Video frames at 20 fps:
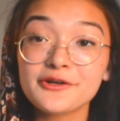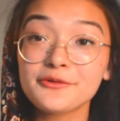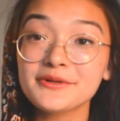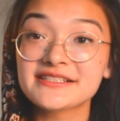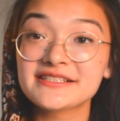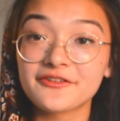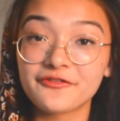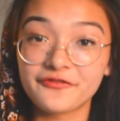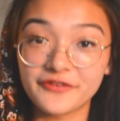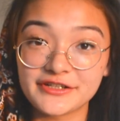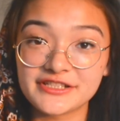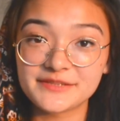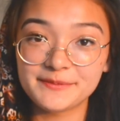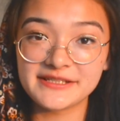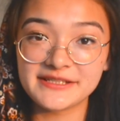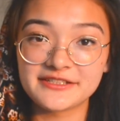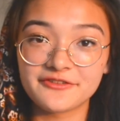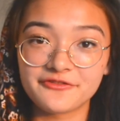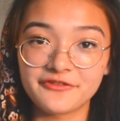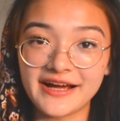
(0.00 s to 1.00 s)
always the first
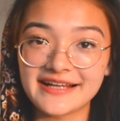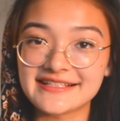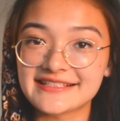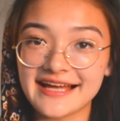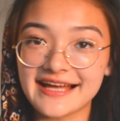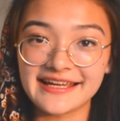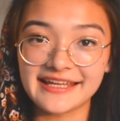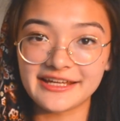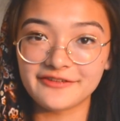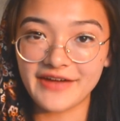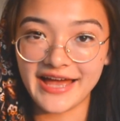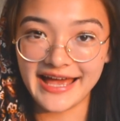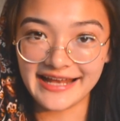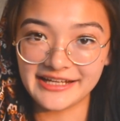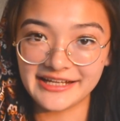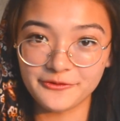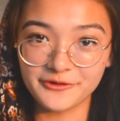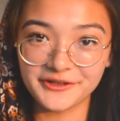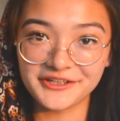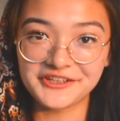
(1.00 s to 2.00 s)
piece of advice I give
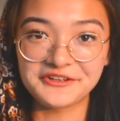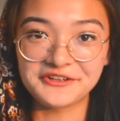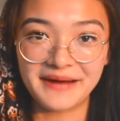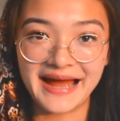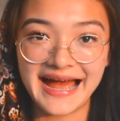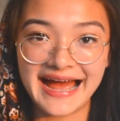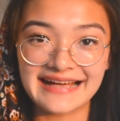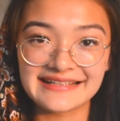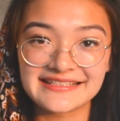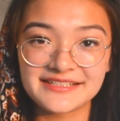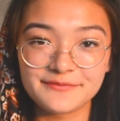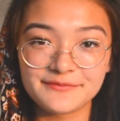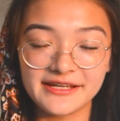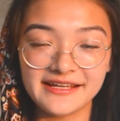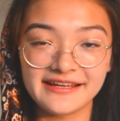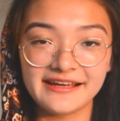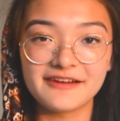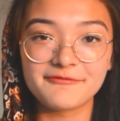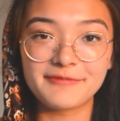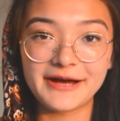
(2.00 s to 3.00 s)
anyone who asks
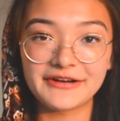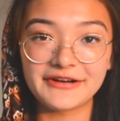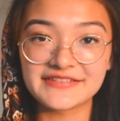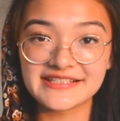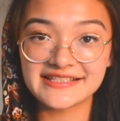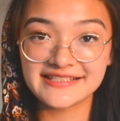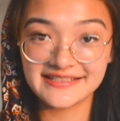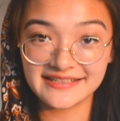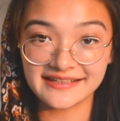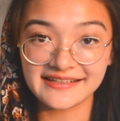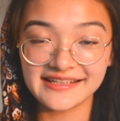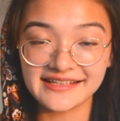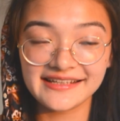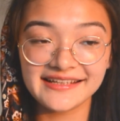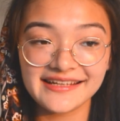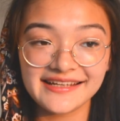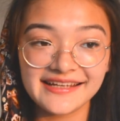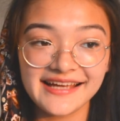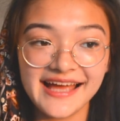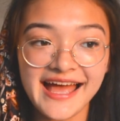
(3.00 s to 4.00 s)
me about
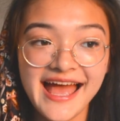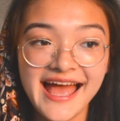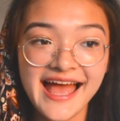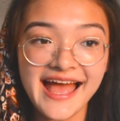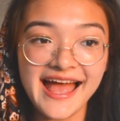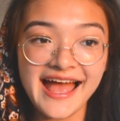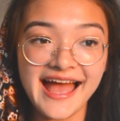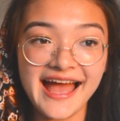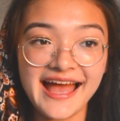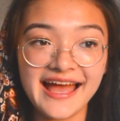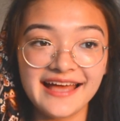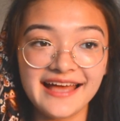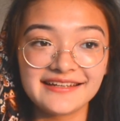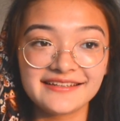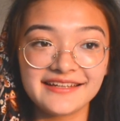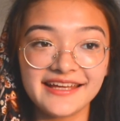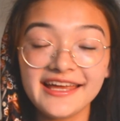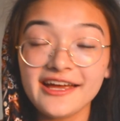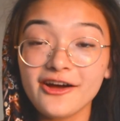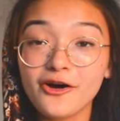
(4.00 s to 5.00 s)
studying,
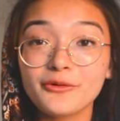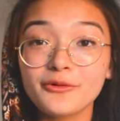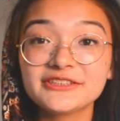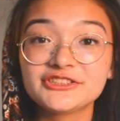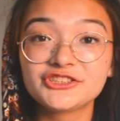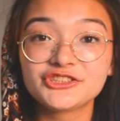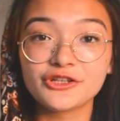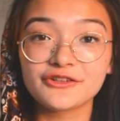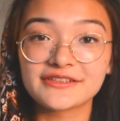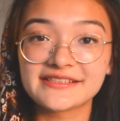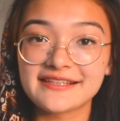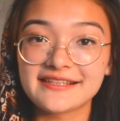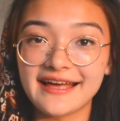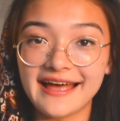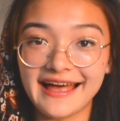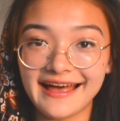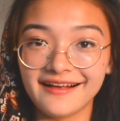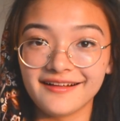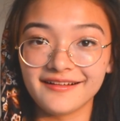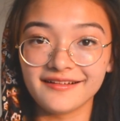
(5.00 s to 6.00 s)
and it always shocks the
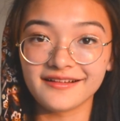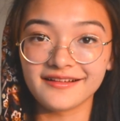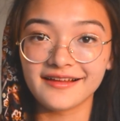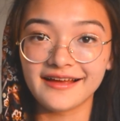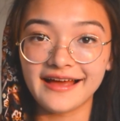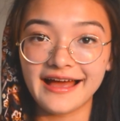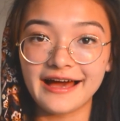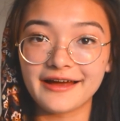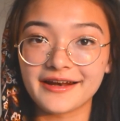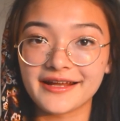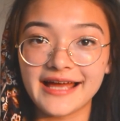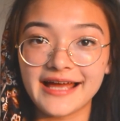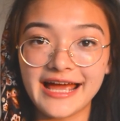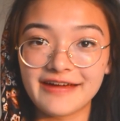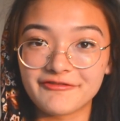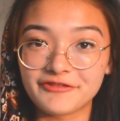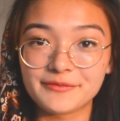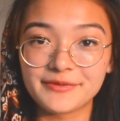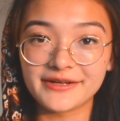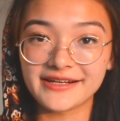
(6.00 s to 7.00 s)
hell out of
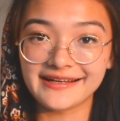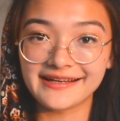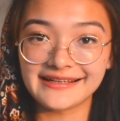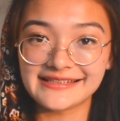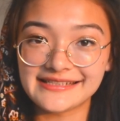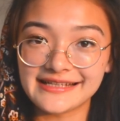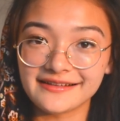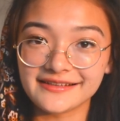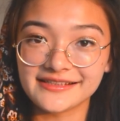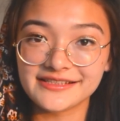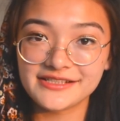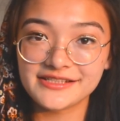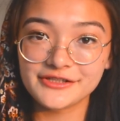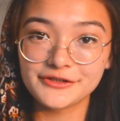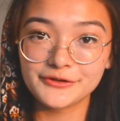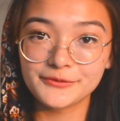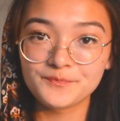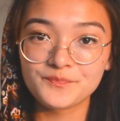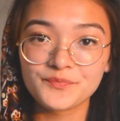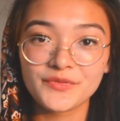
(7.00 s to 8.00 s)
everybody I tell it
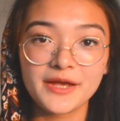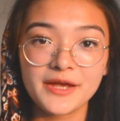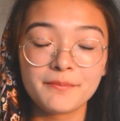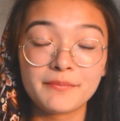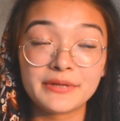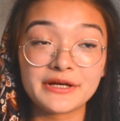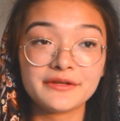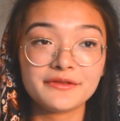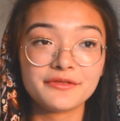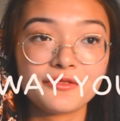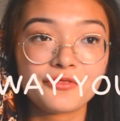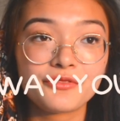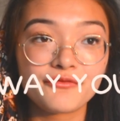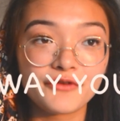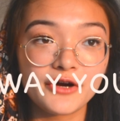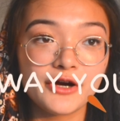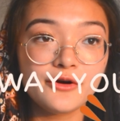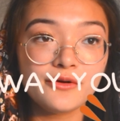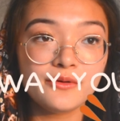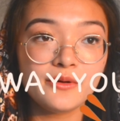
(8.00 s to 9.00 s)
to, but
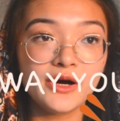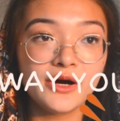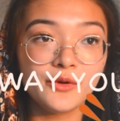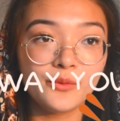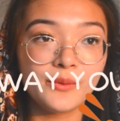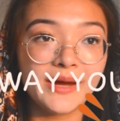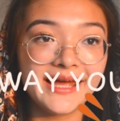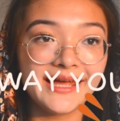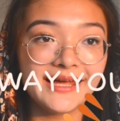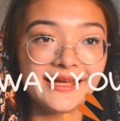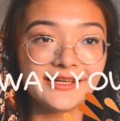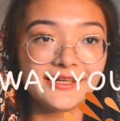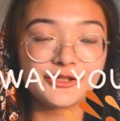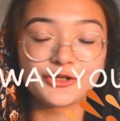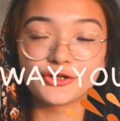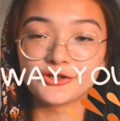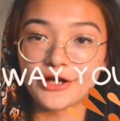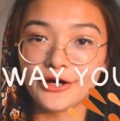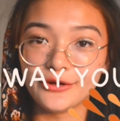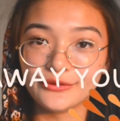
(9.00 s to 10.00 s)
throw away
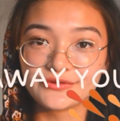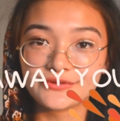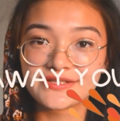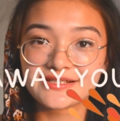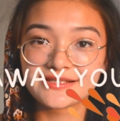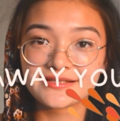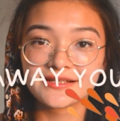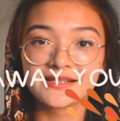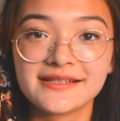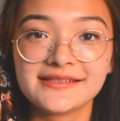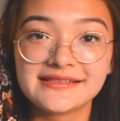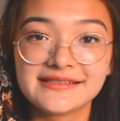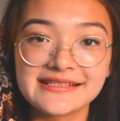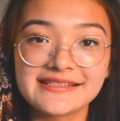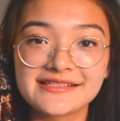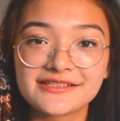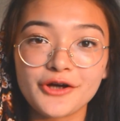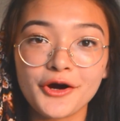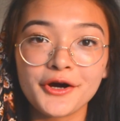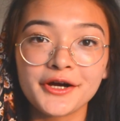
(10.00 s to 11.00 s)
your notes.
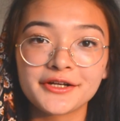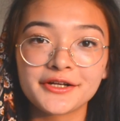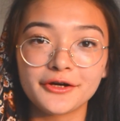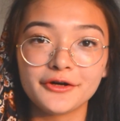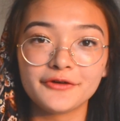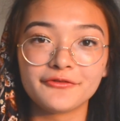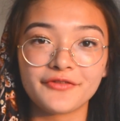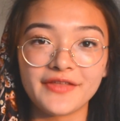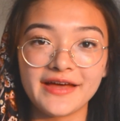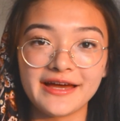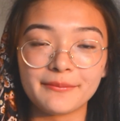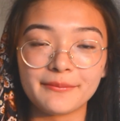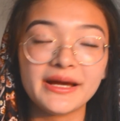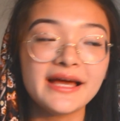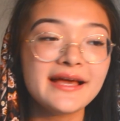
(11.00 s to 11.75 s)
Discard of them.